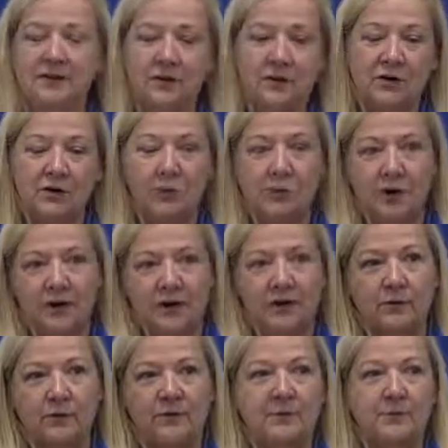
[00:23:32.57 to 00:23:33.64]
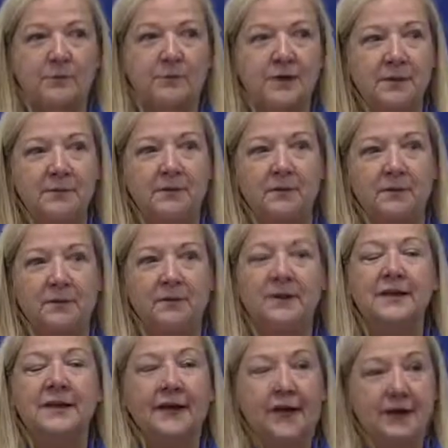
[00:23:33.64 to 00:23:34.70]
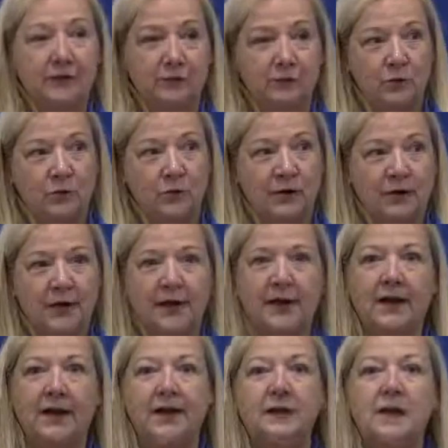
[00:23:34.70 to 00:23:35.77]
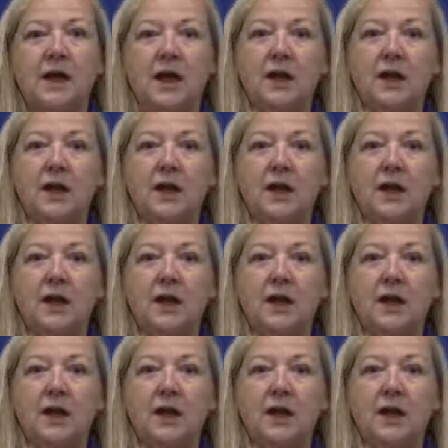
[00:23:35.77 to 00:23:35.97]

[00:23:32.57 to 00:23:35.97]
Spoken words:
you know, in working with the people at Alorica,